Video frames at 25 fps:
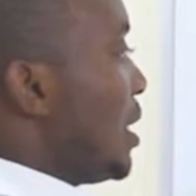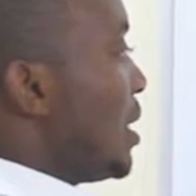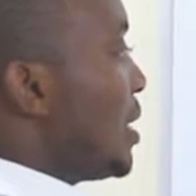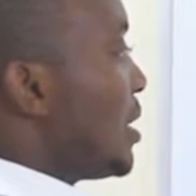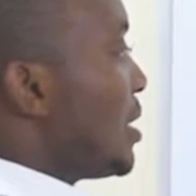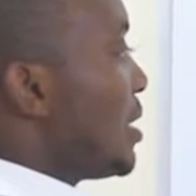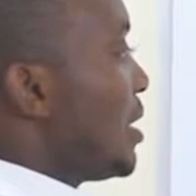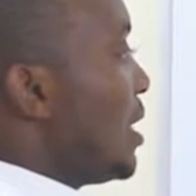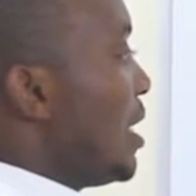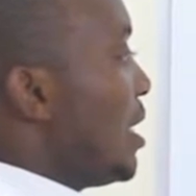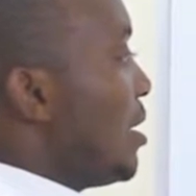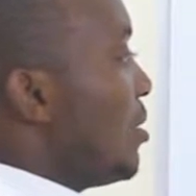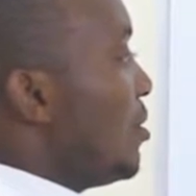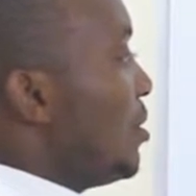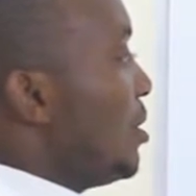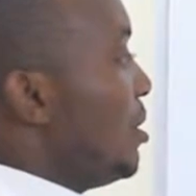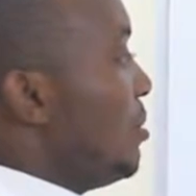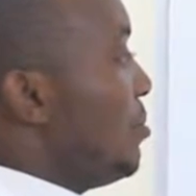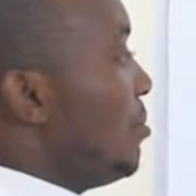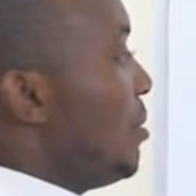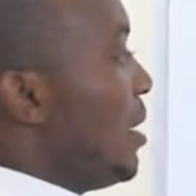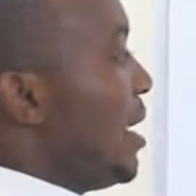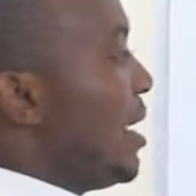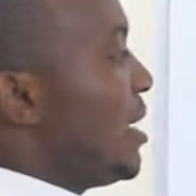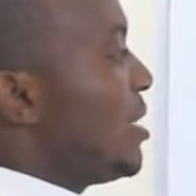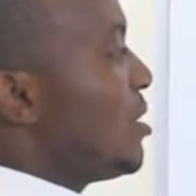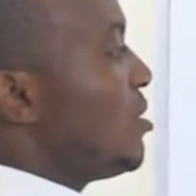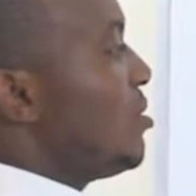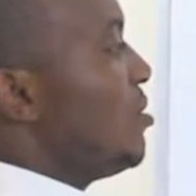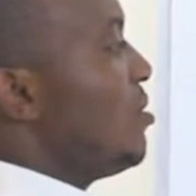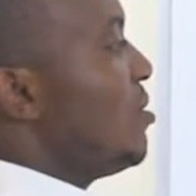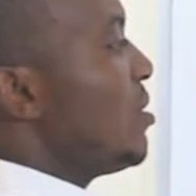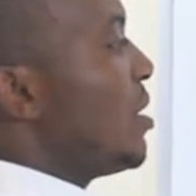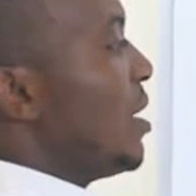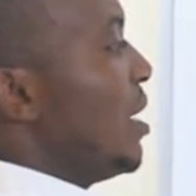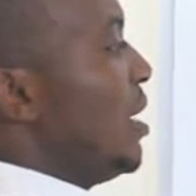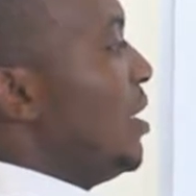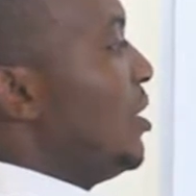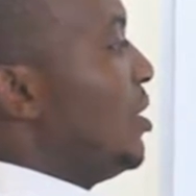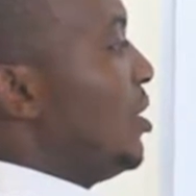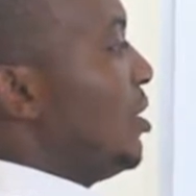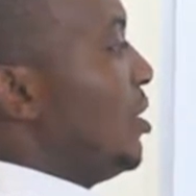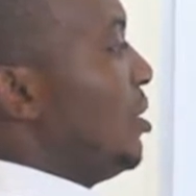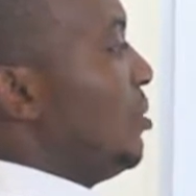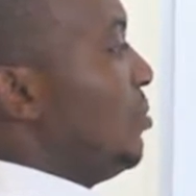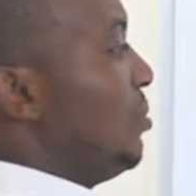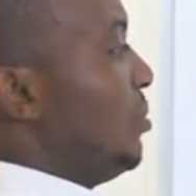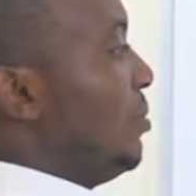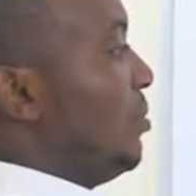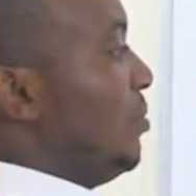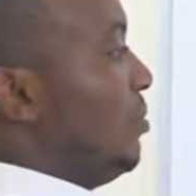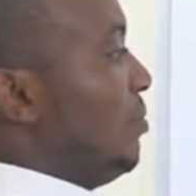0 implies no relationship.